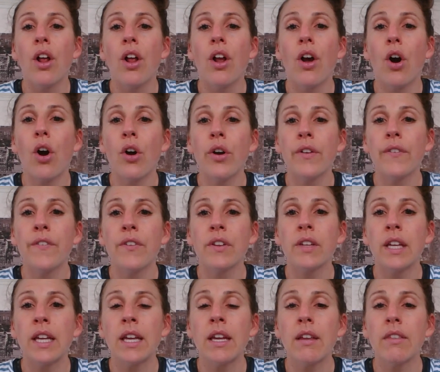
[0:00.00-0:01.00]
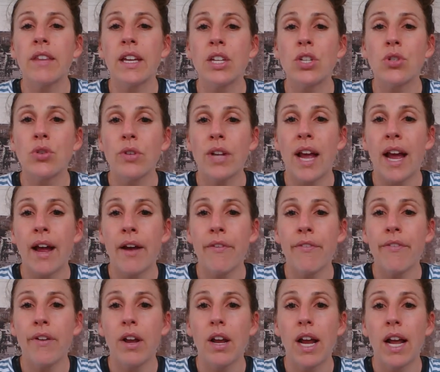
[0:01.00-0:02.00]
hopefully they should
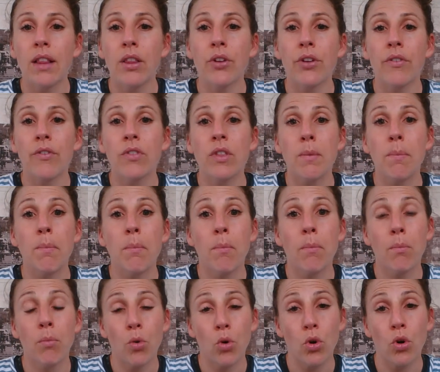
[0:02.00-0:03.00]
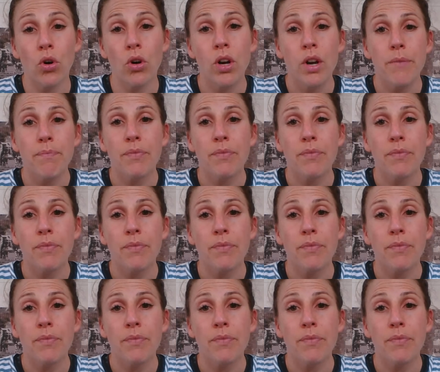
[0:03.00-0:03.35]
have a lot of the more